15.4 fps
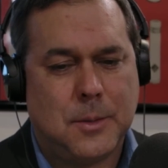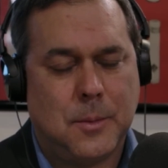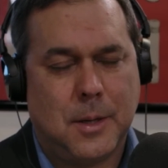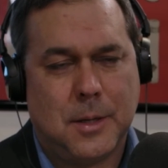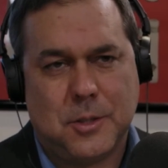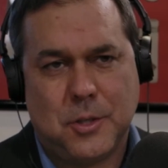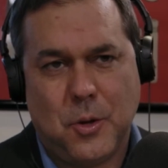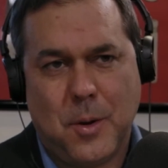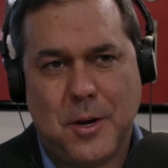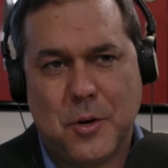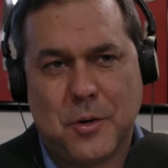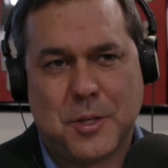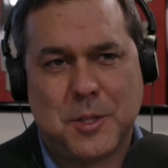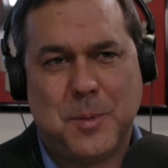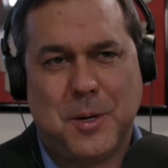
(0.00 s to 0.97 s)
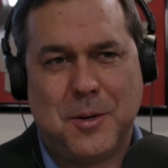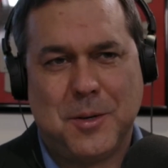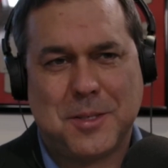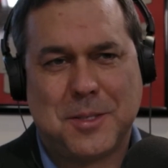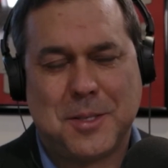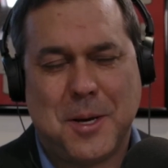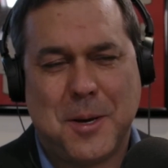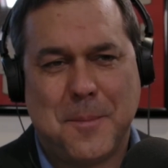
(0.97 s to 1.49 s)
as it relates. So you had your
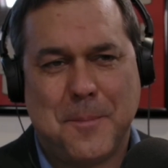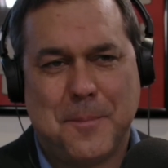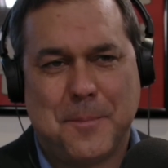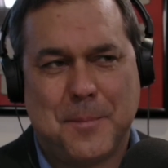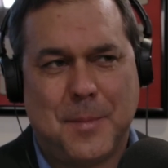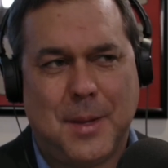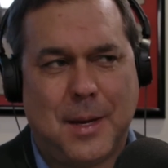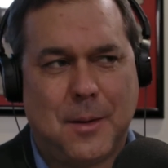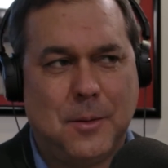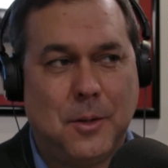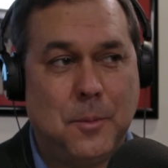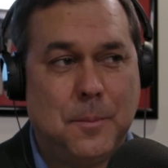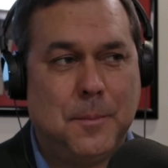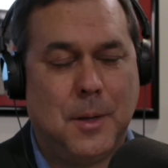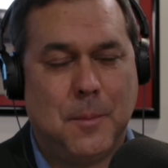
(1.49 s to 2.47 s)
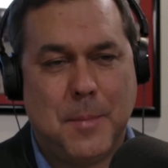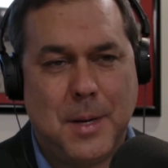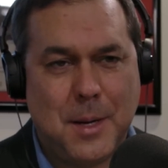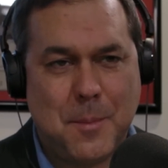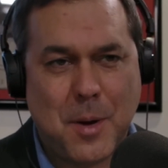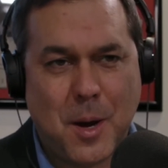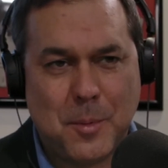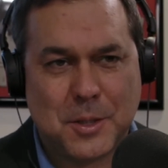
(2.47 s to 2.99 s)
experience,
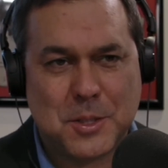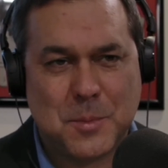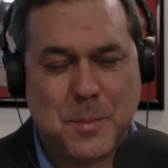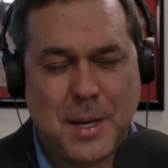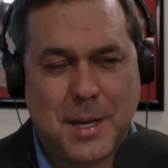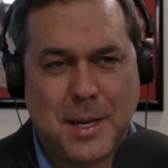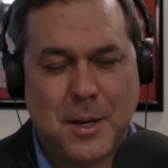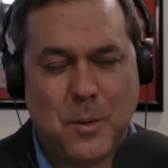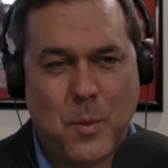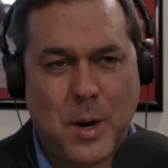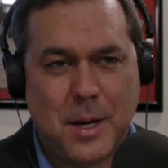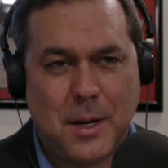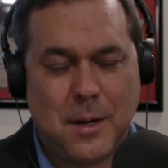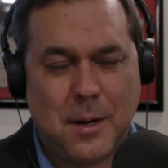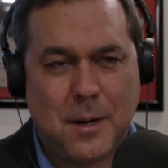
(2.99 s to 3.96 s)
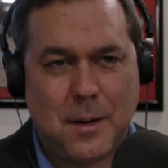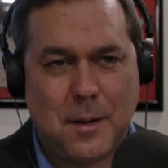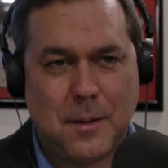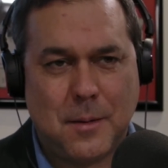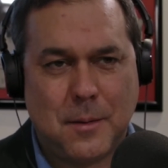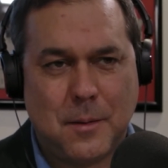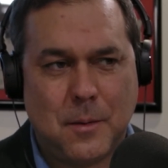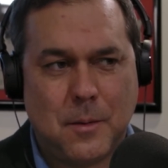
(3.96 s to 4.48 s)
mini public speaking when
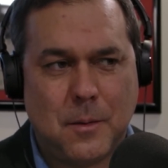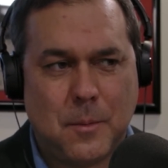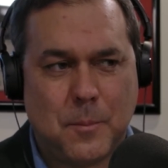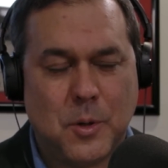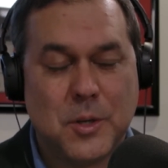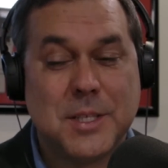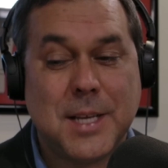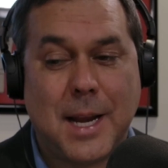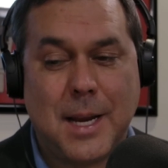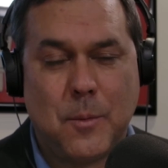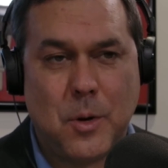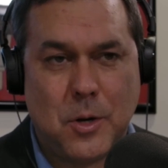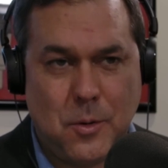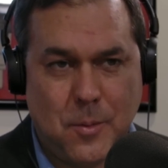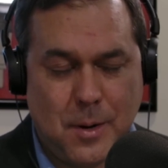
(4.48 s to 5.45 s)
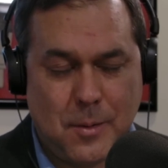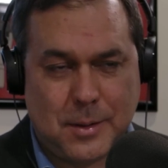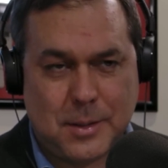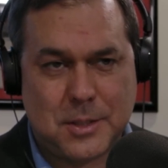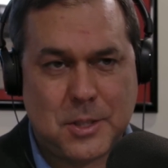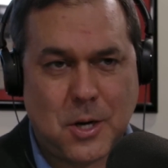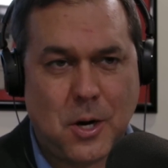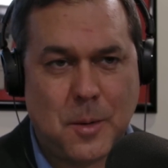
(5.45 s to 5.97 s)
presenting when you were at
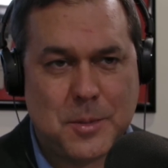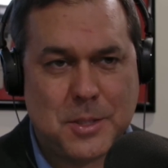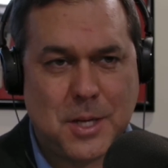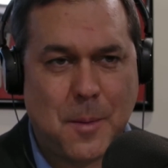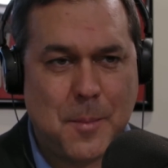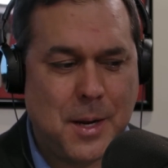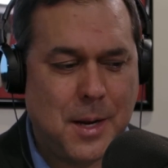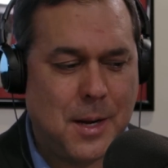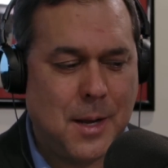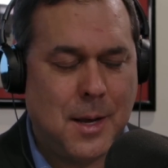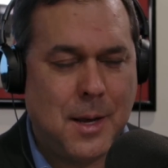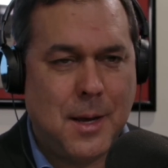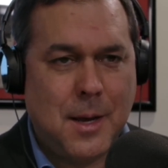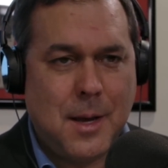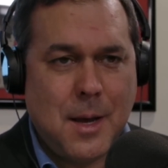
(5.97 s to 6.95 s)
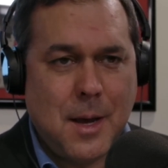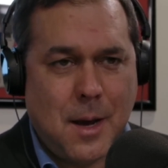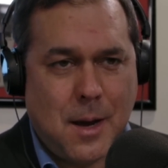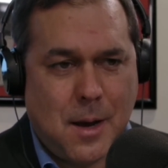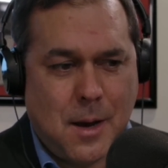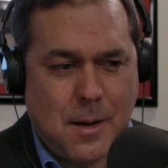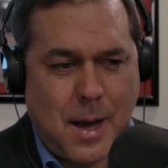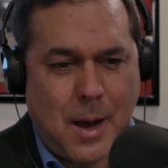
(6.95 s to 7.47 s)
the Startup Summit.
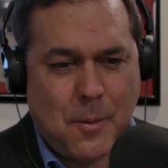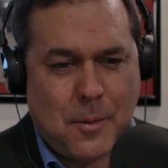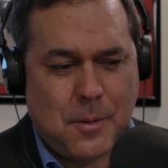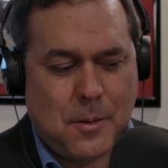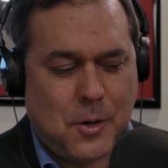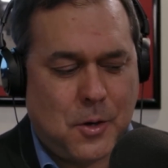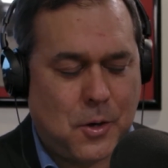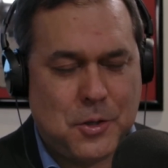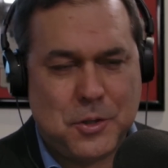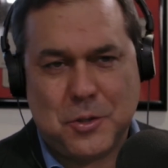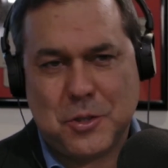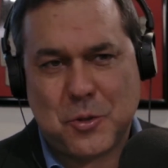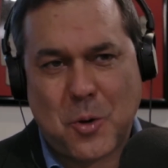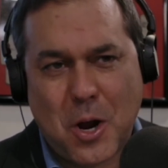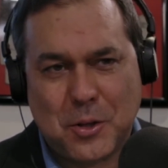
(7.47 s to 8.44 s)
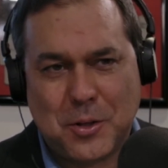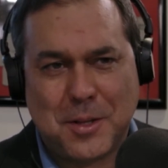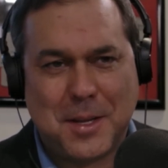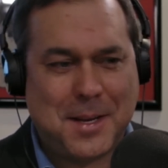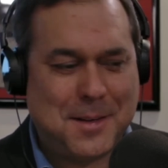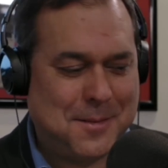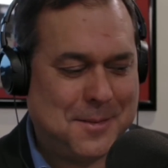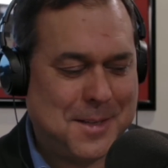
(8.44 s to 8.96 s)
I would encourage you
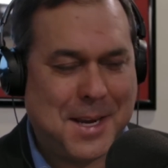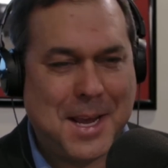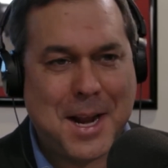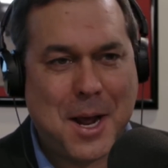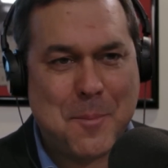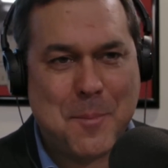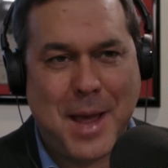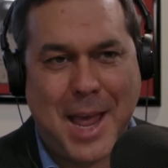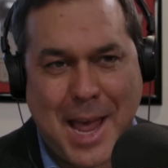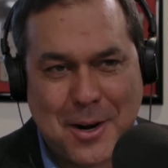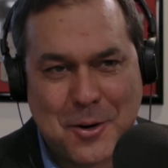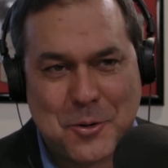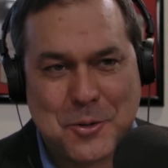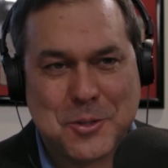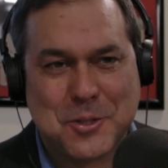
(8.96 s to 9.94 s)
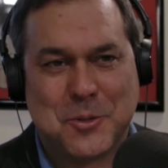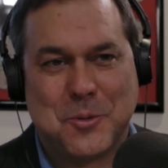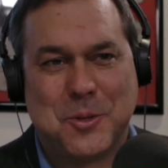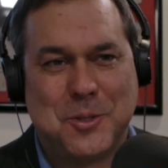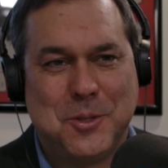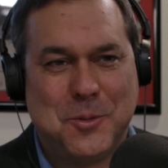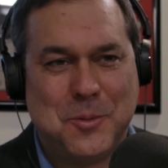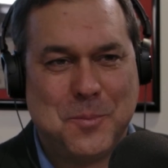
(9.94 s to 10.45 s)
strongly, to get on panels
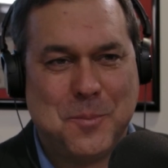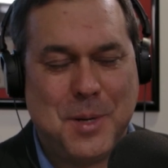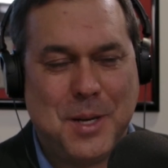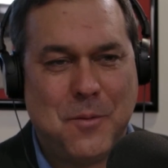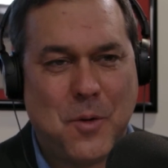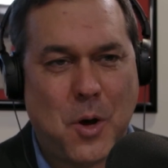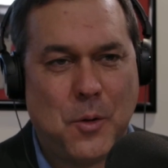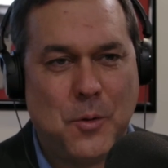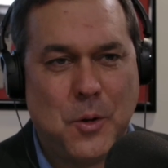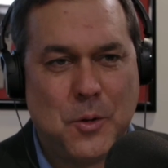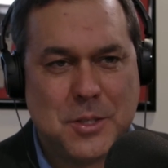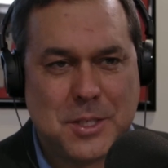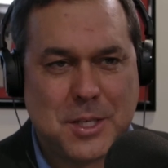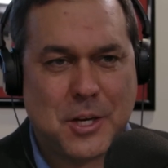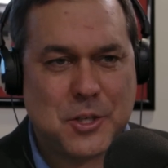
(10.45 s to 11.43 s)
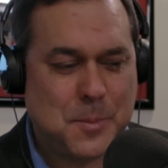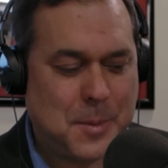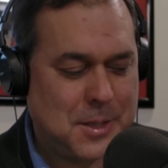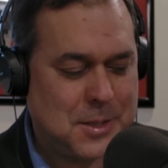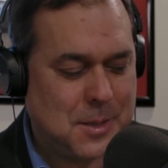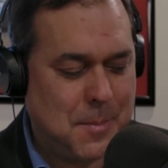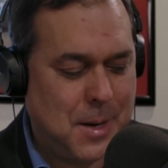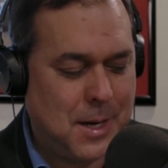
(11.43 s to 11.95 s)
or to be involved in those discussions,
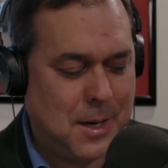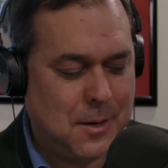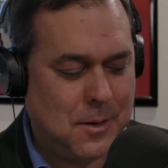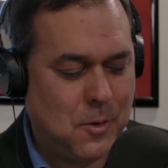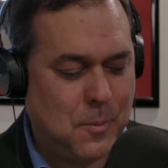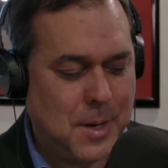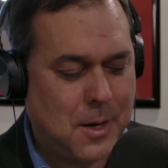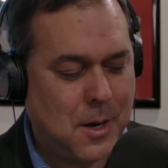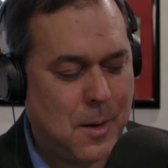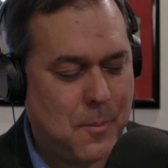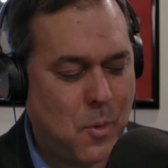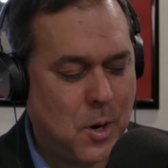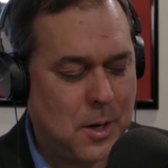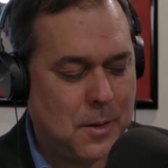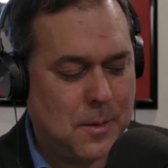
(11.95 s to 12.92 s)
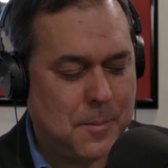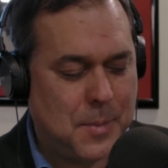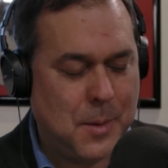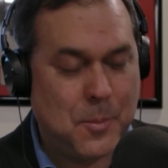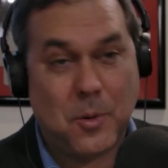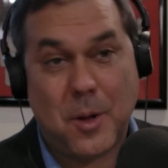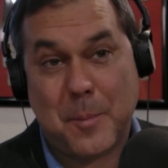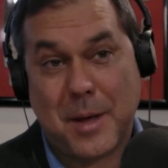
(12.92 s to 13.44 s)
because the minute you become one of the
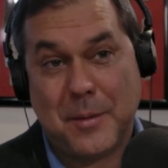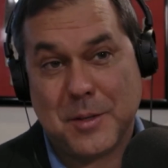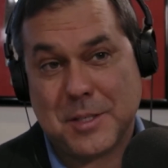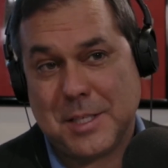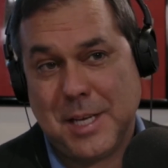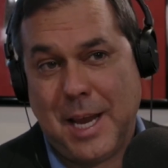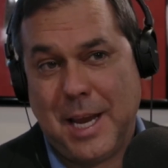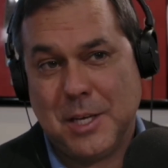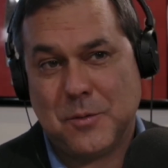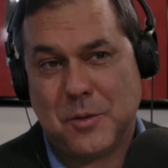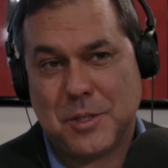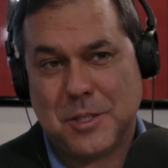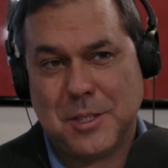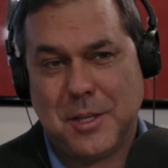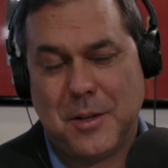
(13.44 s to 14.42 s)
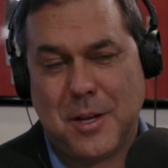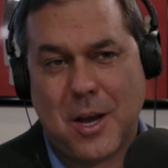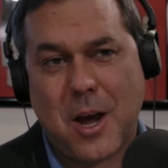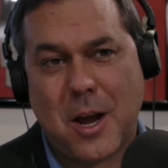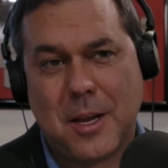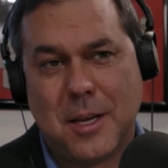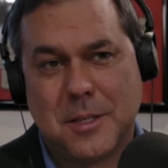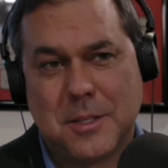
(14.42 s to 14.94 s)
people up on the stage versus in the
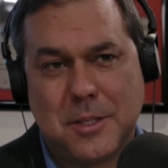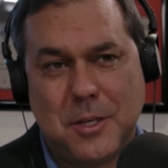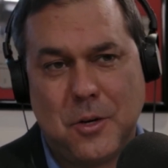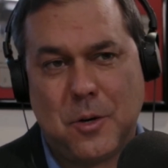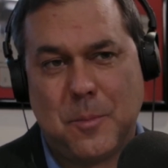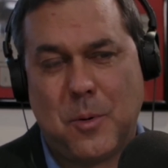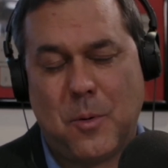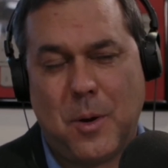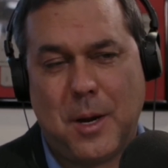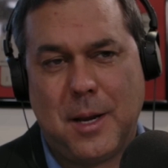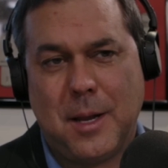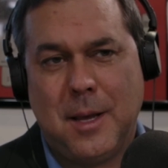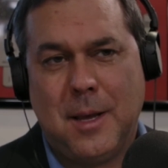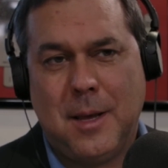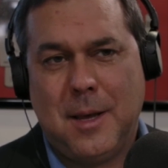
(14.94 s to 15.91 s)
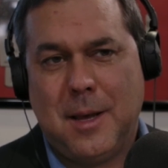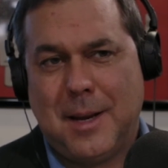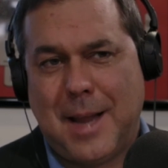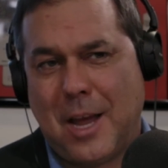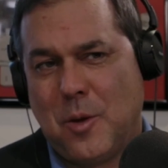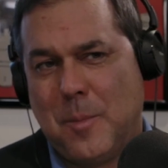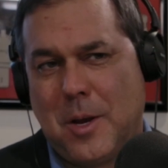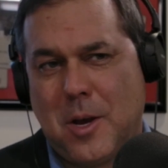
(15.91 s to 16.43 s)
audience, to your point,
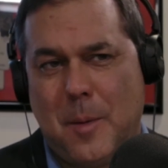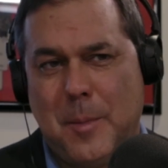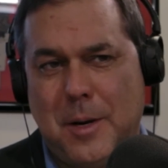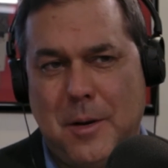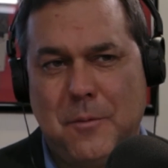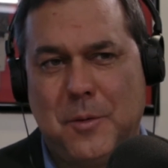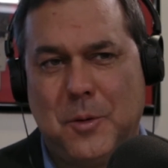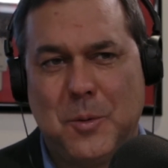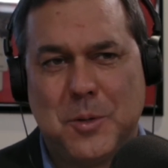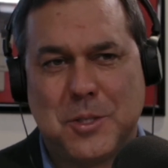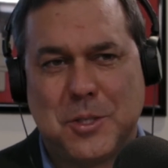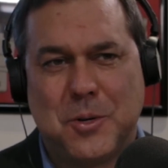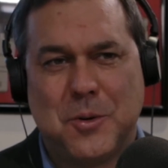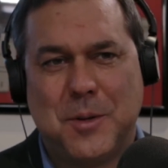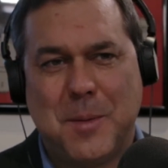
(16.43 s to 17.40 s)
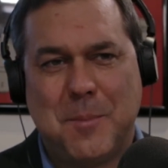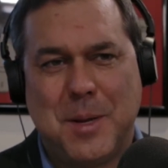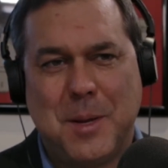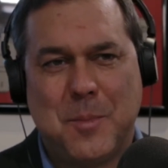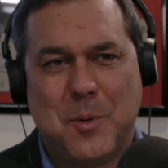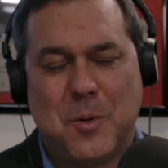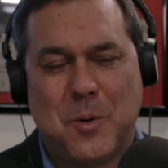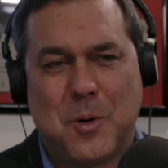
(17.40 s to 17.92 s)
now you become an influencer, and then
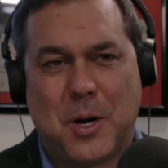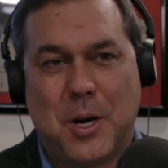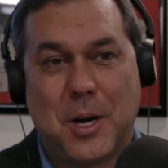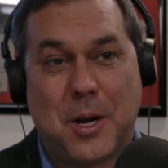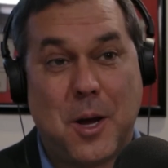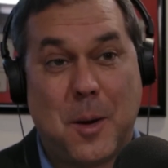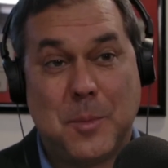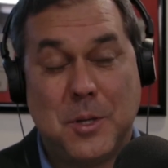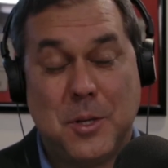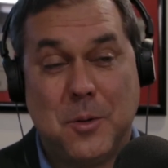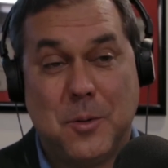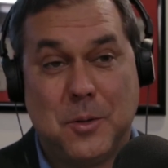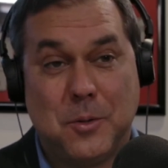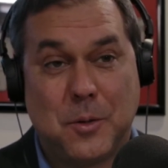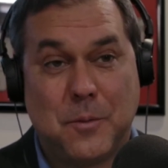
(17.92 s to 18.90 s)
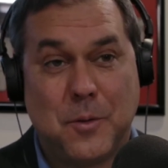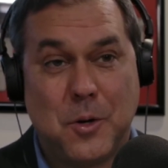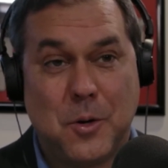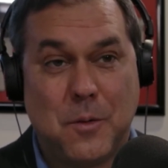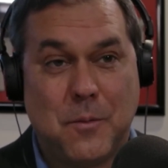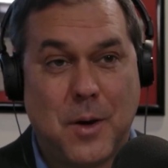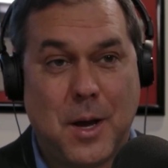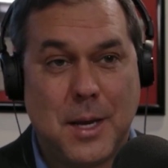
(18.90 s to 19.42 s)
people are going to come to you and look for
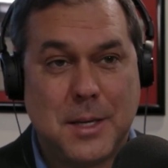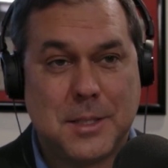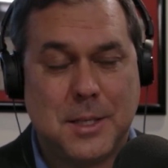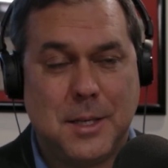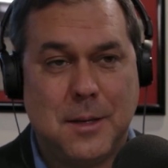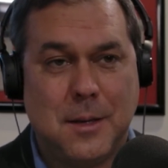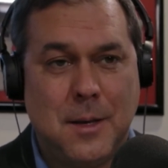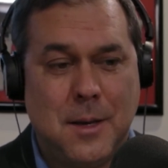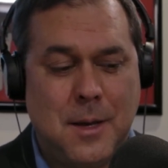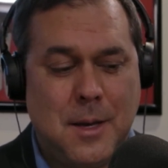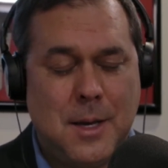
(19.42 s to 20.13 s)
your advice. And